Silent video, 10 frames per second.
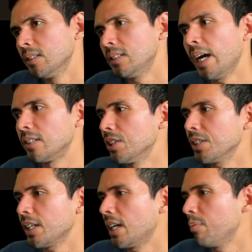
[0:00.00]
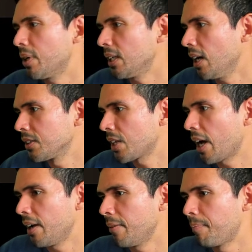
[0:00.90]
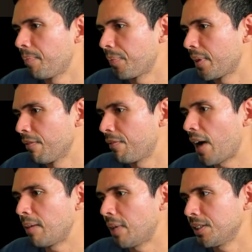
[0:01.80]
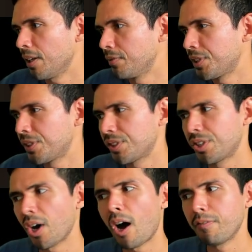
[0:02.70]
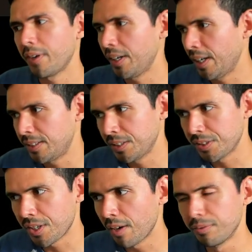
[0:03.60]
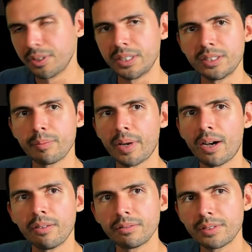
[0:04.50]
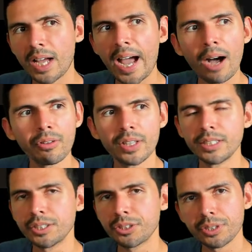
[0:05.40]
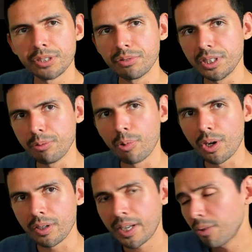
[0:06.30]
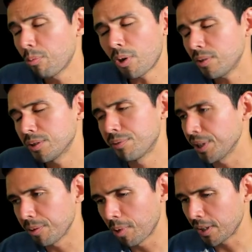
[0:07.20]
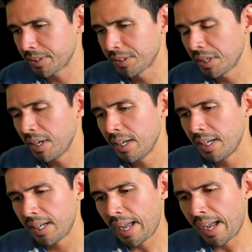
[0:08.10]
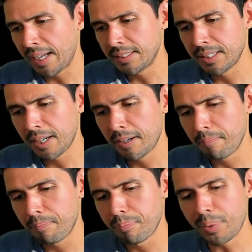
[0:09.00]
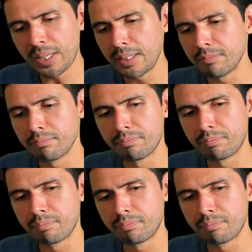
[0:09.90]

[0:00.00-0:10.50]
Yeah, just like anybody else, I find myself scoffing at discoveries about how the industries really work, how the world really works, and being,